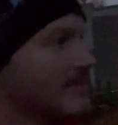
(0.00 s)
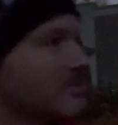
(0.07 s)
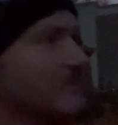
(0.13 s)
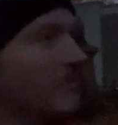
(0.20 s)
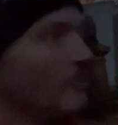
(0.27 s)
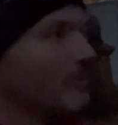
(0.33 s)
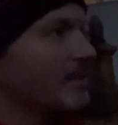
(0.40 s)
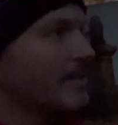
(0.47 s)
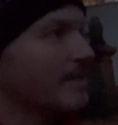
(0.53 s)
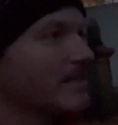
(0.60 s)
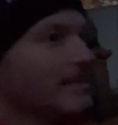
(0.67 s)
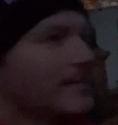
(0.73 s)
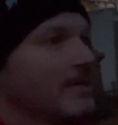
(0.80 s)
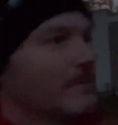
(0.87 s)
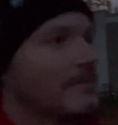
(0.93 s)
this morning,
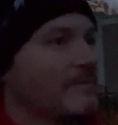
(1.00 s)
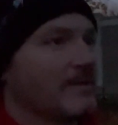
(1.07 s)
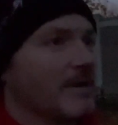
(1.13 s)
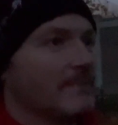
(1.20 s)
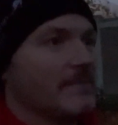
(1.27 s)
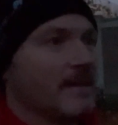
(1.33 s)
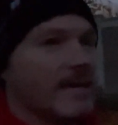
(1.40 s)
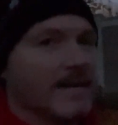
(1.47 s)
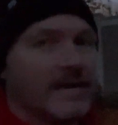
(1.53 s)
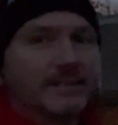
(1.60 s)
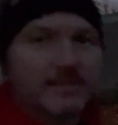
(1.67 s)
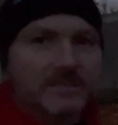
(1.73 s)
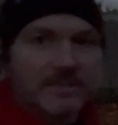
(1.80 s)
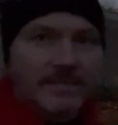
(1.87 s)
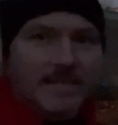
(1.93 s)
we've come here
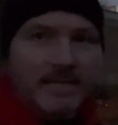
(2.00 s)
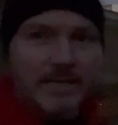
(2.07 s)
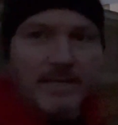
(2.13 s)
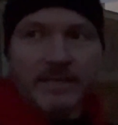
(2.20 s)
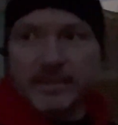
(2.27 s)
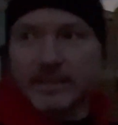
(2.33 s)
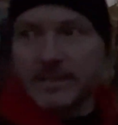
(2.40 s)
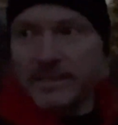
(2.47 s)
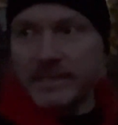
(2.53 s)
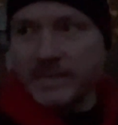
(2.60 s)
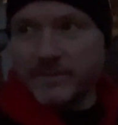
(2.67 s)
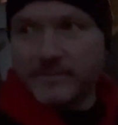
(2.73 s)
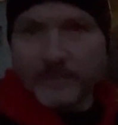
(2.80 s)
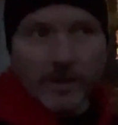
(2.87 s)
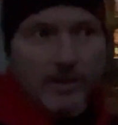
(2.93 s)
to see the
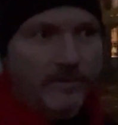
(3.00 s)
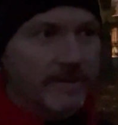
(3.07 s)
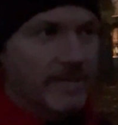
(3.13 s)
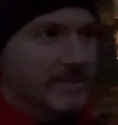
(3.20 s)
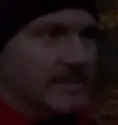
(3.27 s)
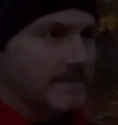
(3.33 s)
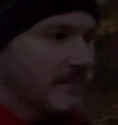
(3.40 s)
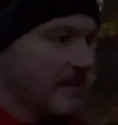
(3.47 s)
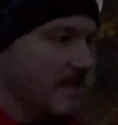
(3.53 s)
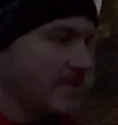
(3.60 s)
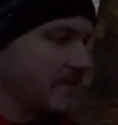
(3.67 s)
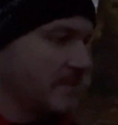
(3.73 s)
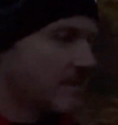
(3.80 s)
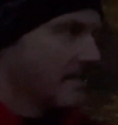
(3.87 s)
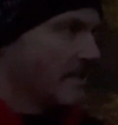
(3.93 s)
final resting place